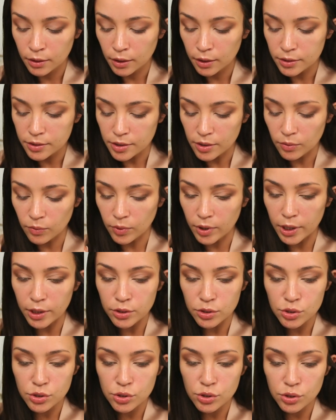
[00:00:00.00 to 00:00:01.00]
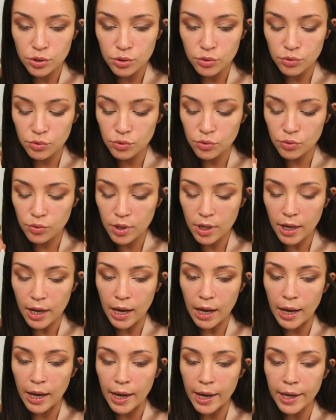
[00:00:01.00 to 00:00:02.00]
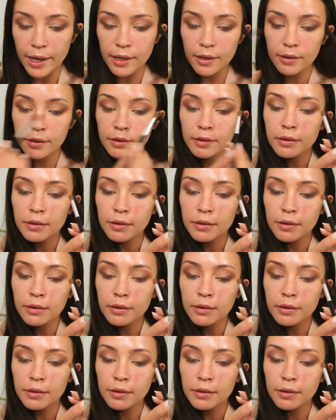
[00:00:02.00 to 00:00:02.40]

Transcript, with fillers: because I don't want it too high.